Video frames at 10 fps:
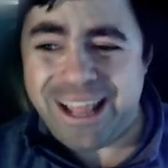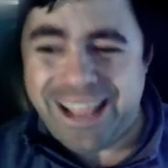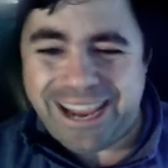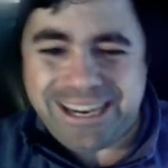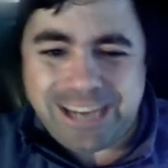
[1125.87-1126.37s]

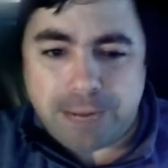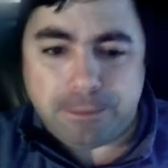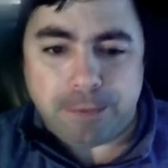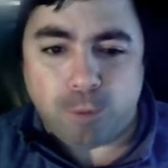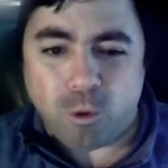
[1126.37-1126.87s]
88
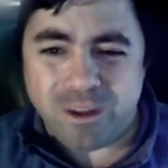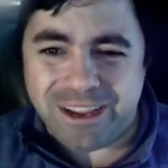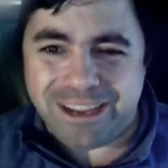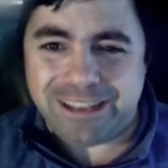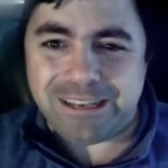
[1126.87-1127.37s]
people
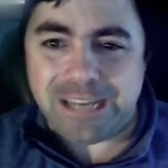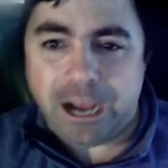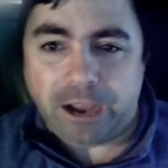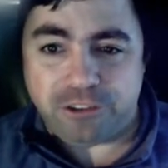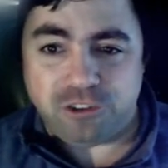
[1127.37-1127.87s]
in the
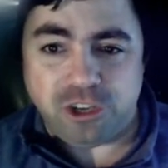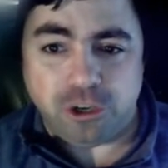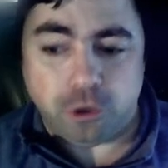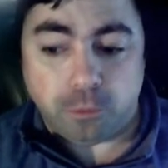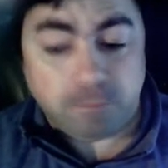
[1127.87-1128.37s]

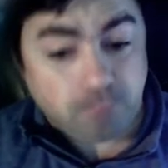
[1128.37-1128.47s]
ICU.